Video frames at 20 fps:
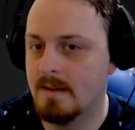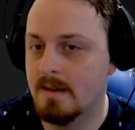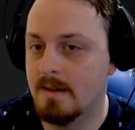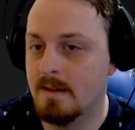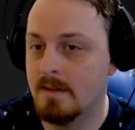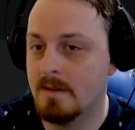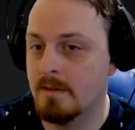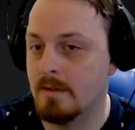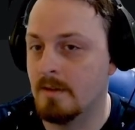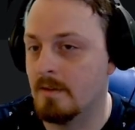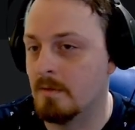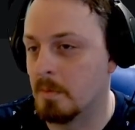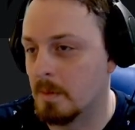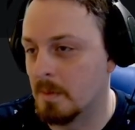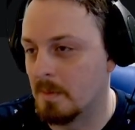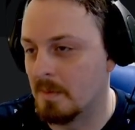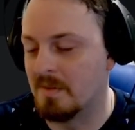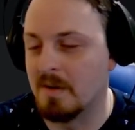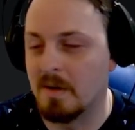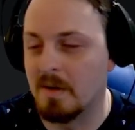So this is where we
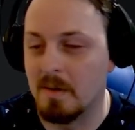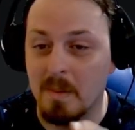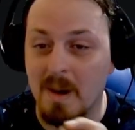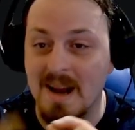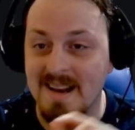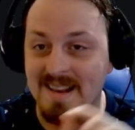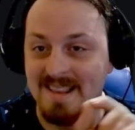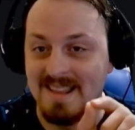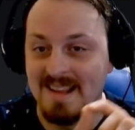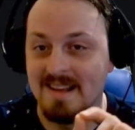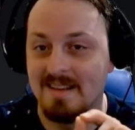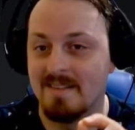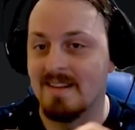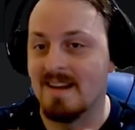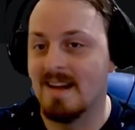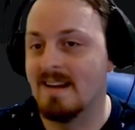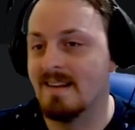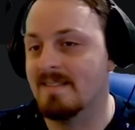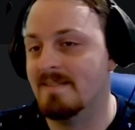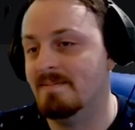start writing things
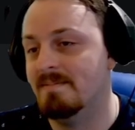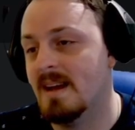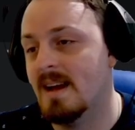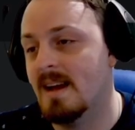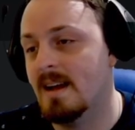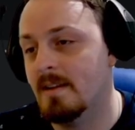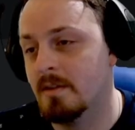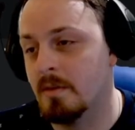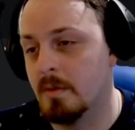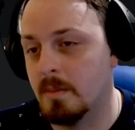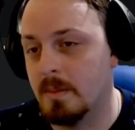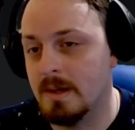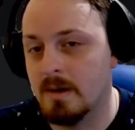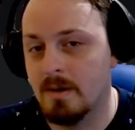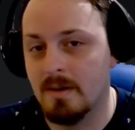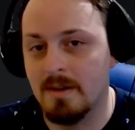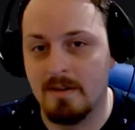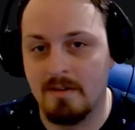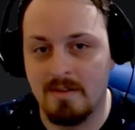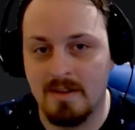down. So we know
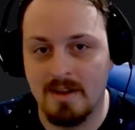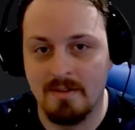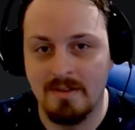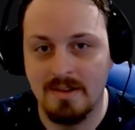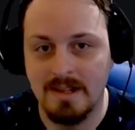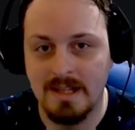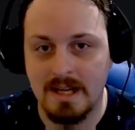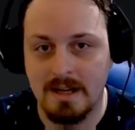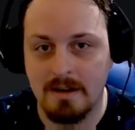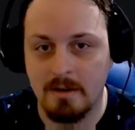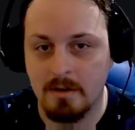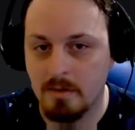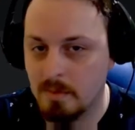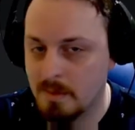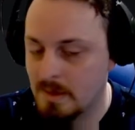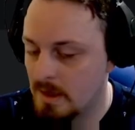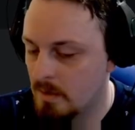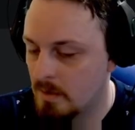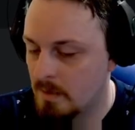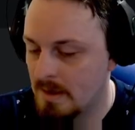that 7 letters. We
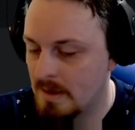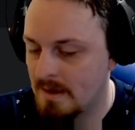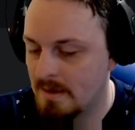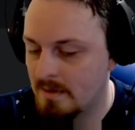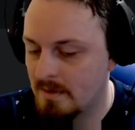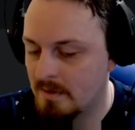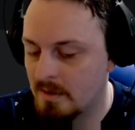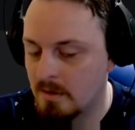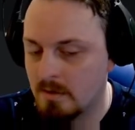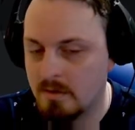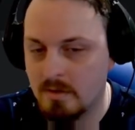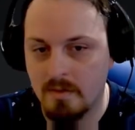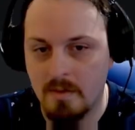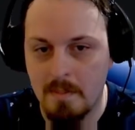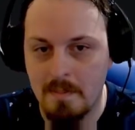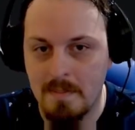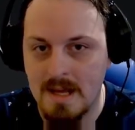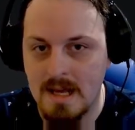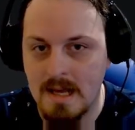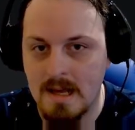know it starts with a
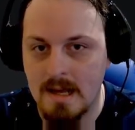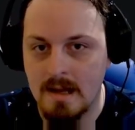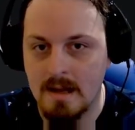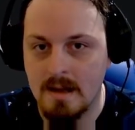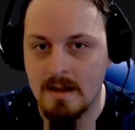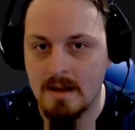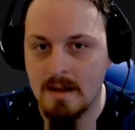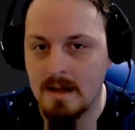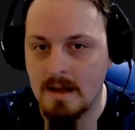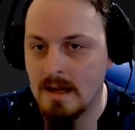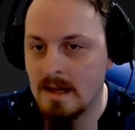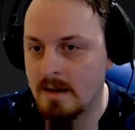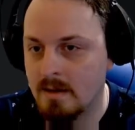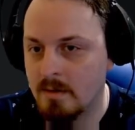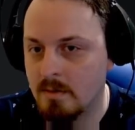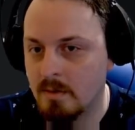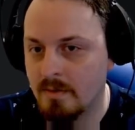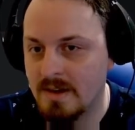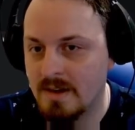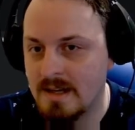B, ends
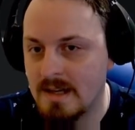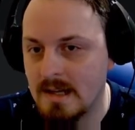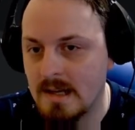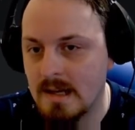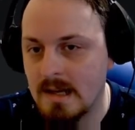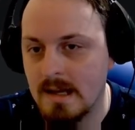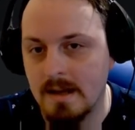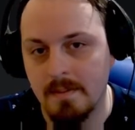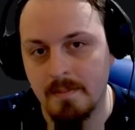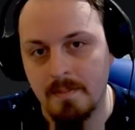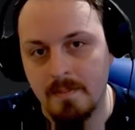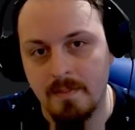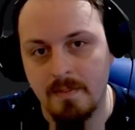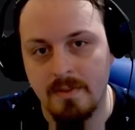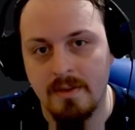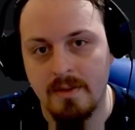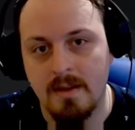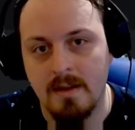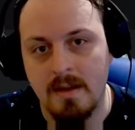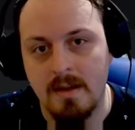with a D,
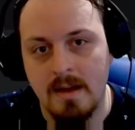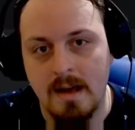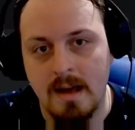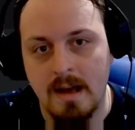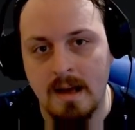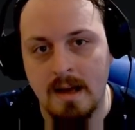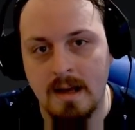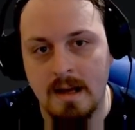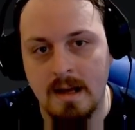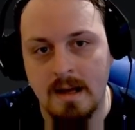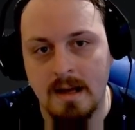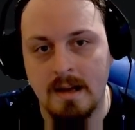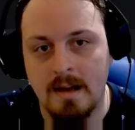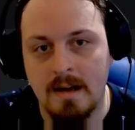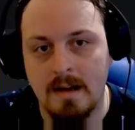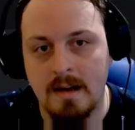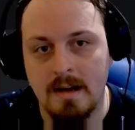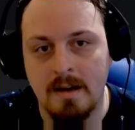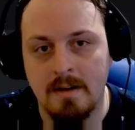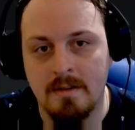
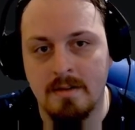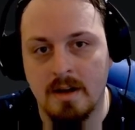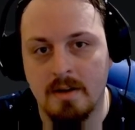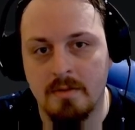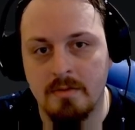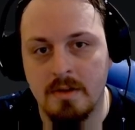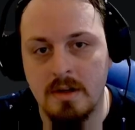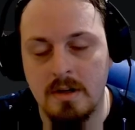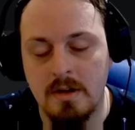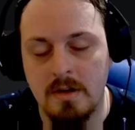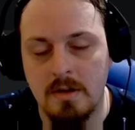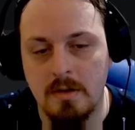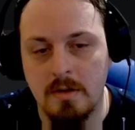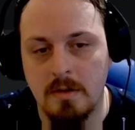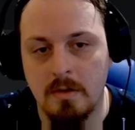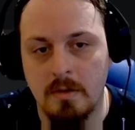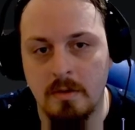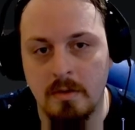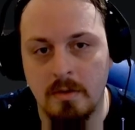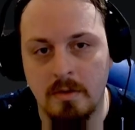and it's often
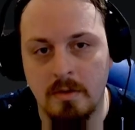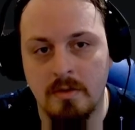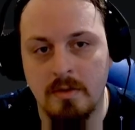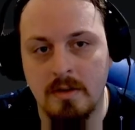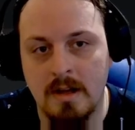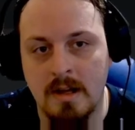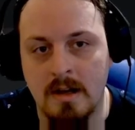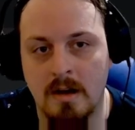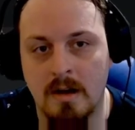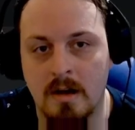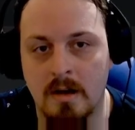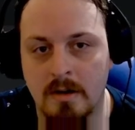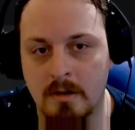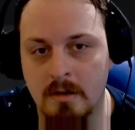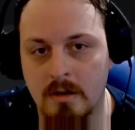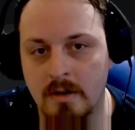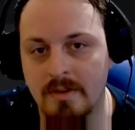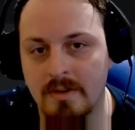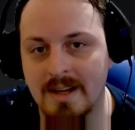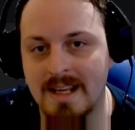used in honor
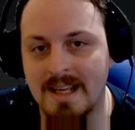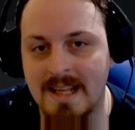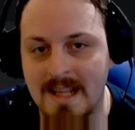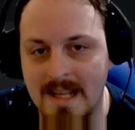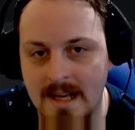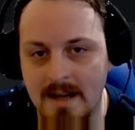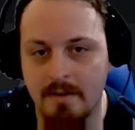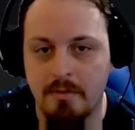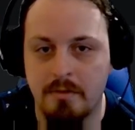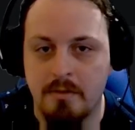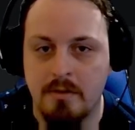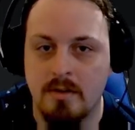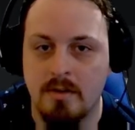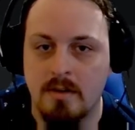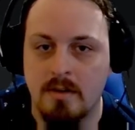of a gift.